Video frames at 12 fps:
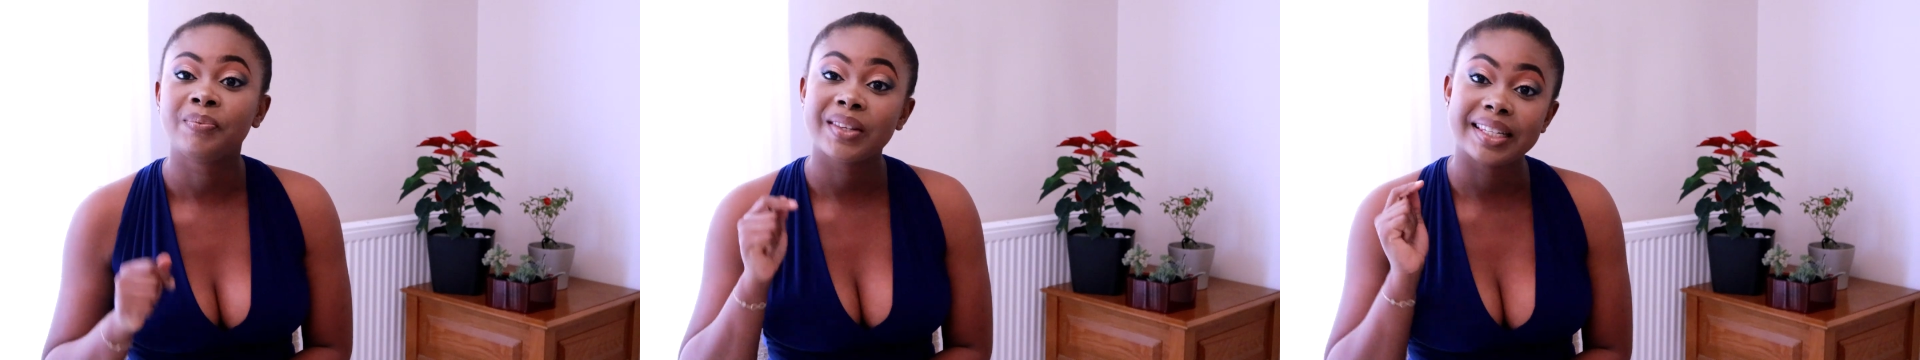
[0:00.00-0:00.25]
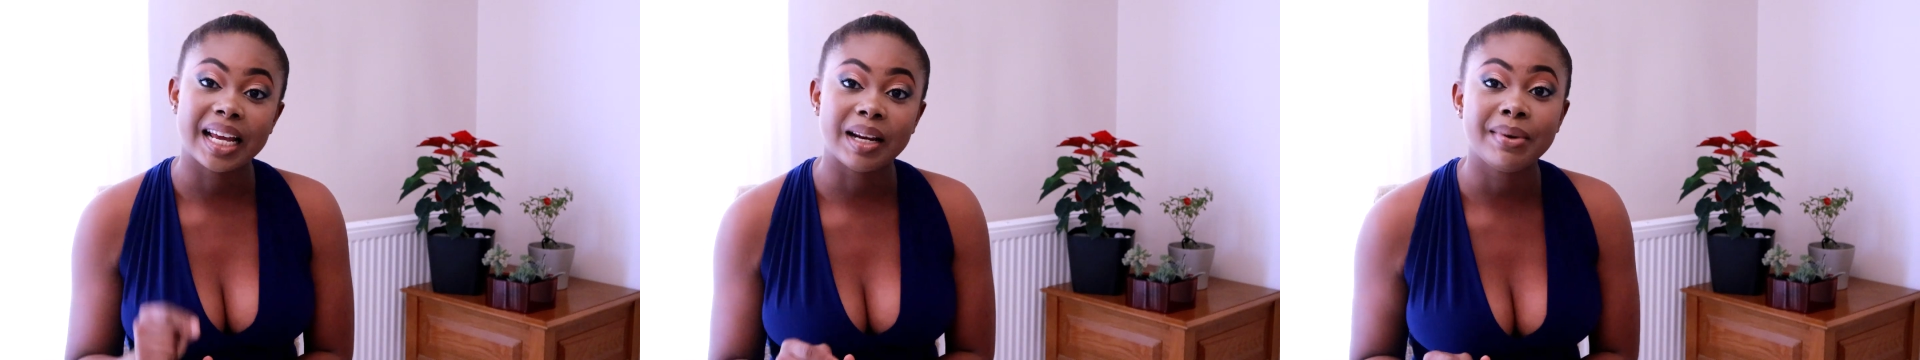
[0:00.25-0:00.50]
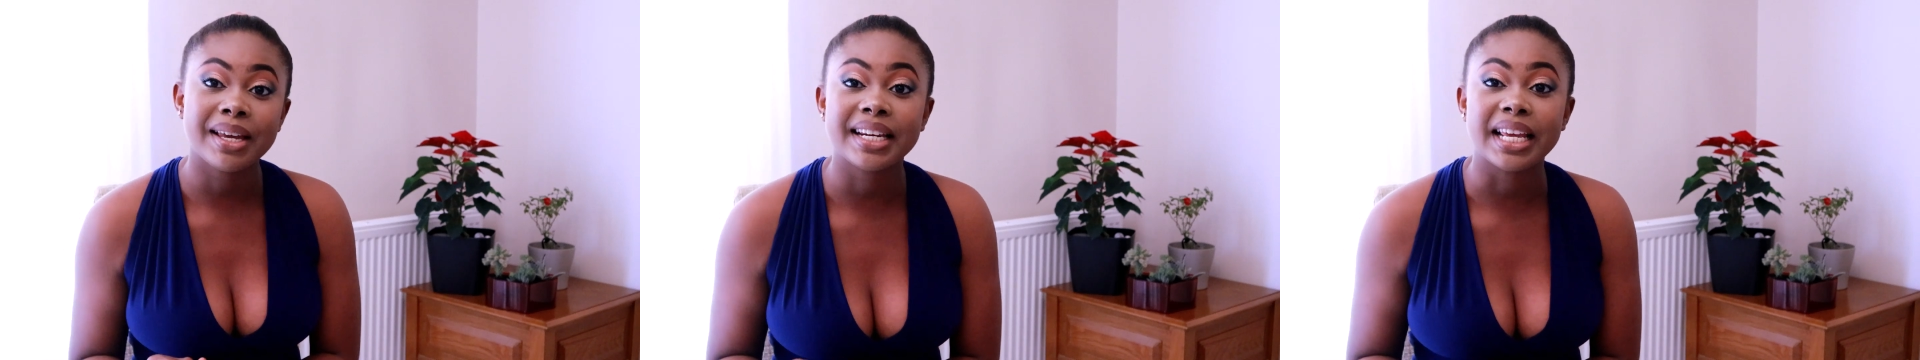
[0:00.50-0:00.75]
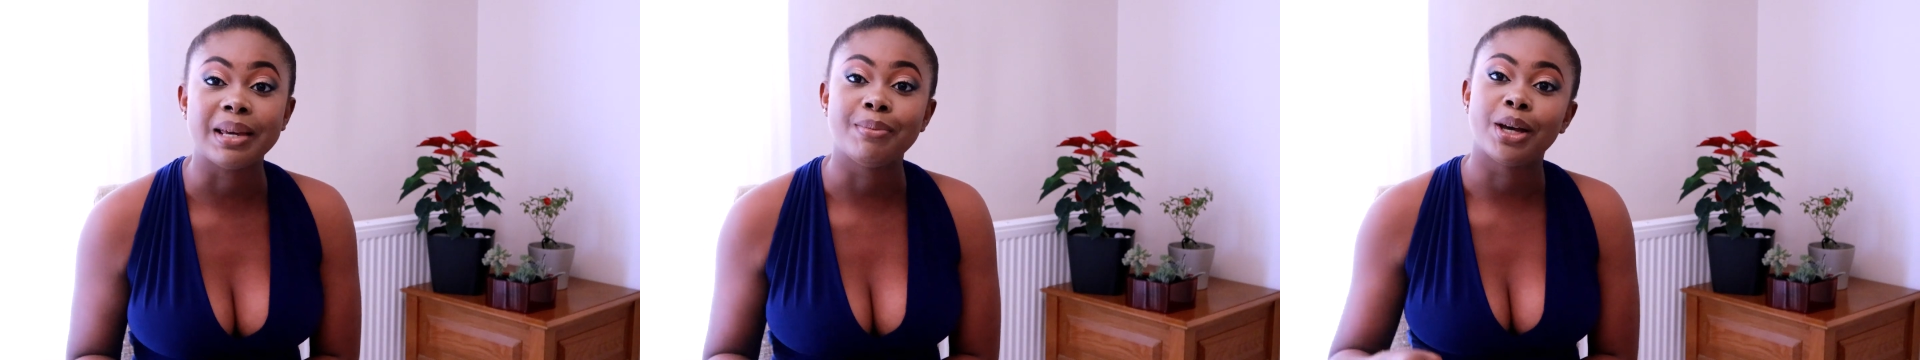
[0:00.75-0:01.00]
send me
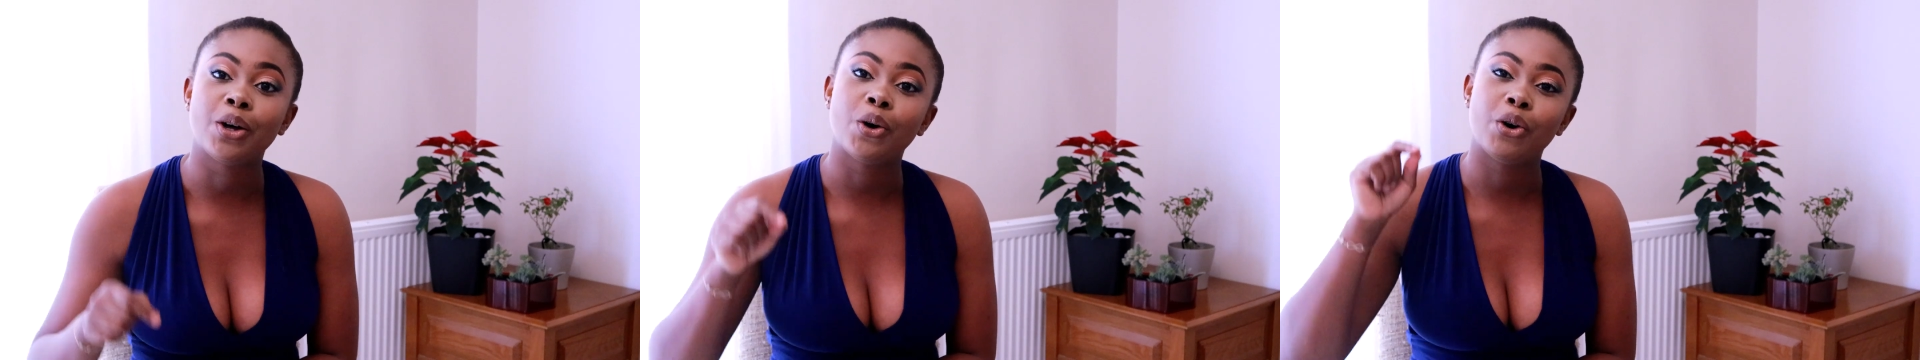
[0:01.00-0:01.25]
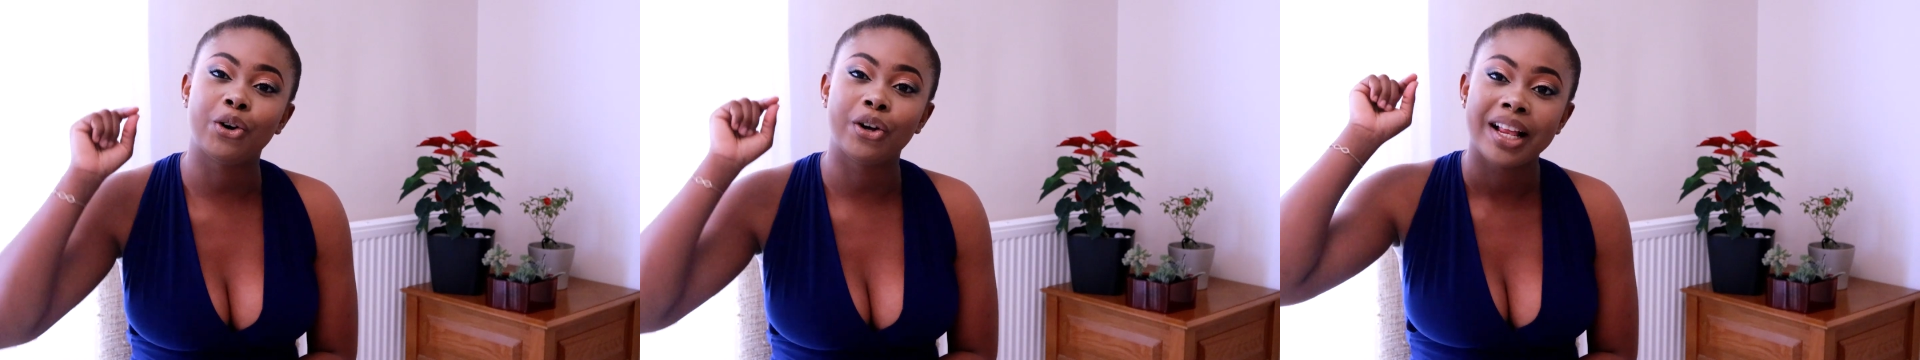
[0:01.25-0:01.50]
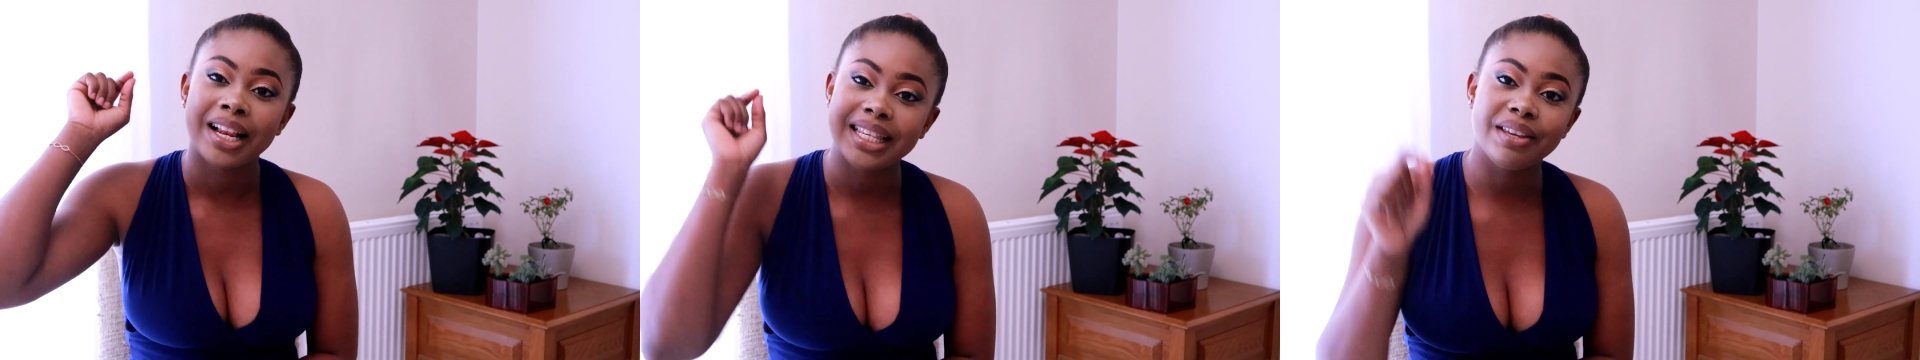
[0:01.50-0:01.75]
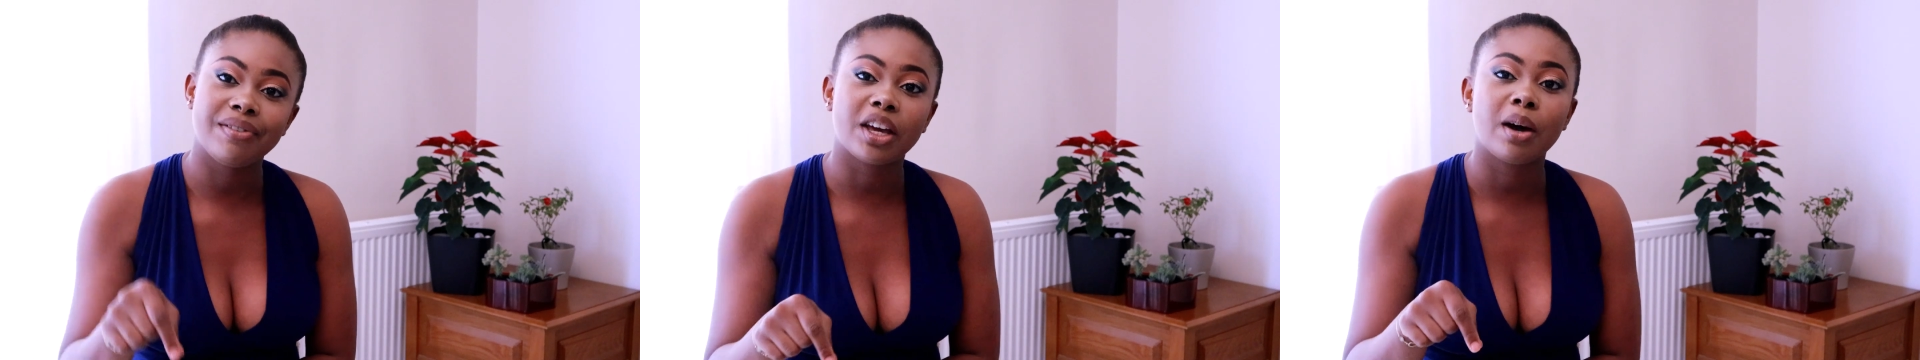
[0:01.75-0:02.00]
an email or
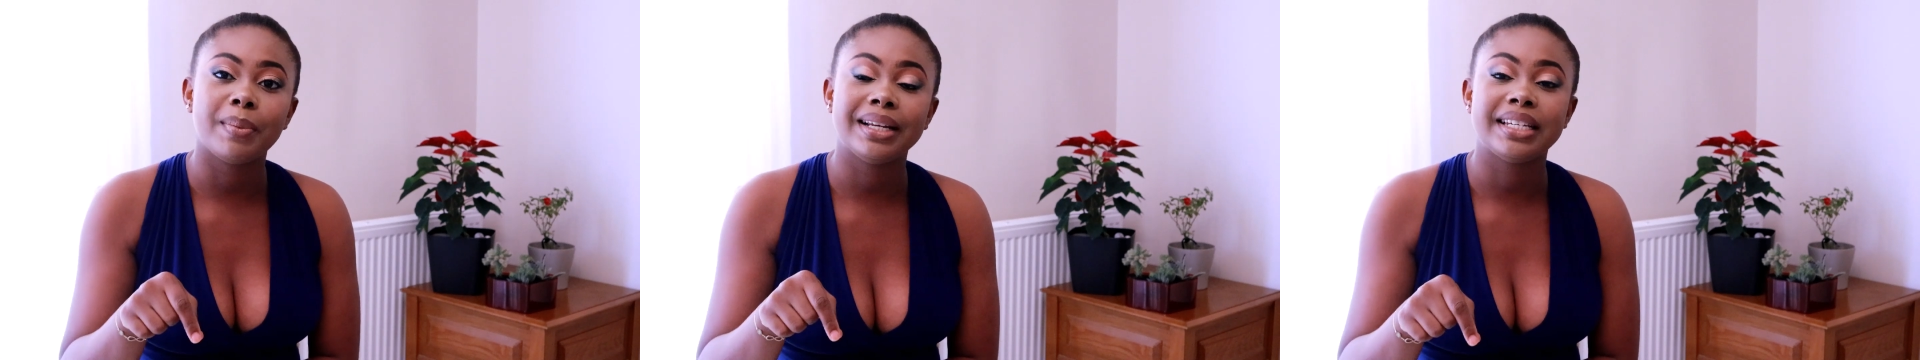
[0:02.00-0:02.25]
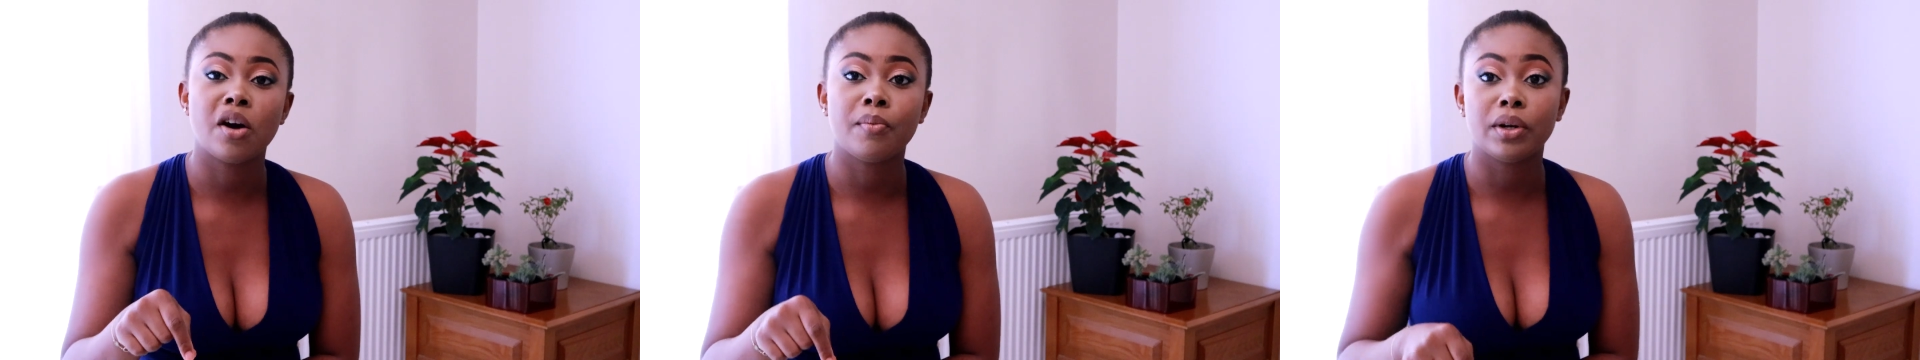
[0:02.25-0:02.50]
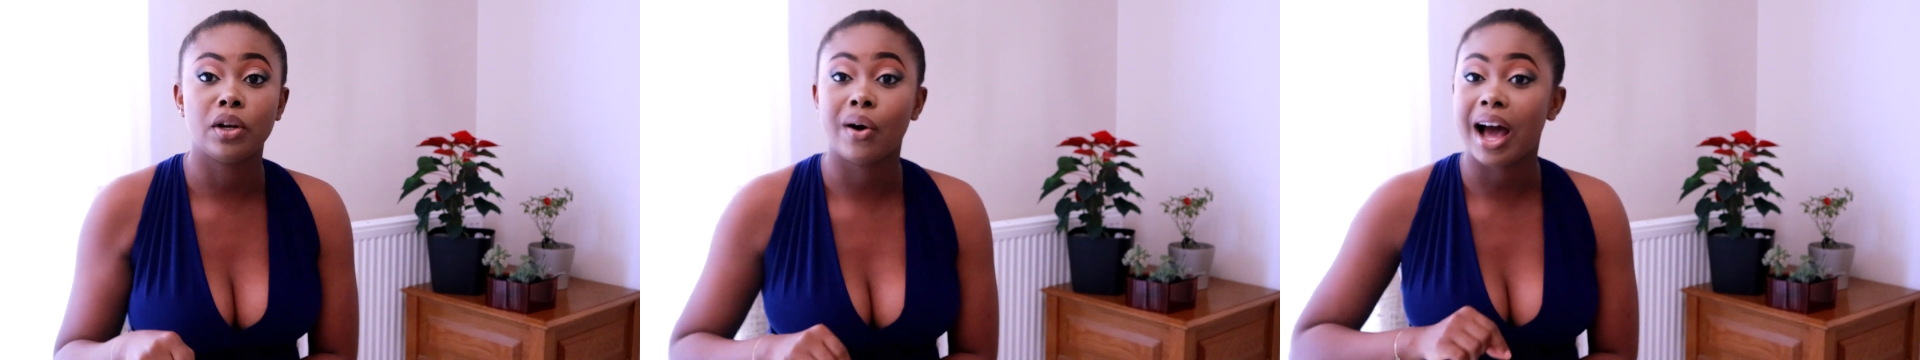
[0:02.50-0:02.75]
leave a comment down below.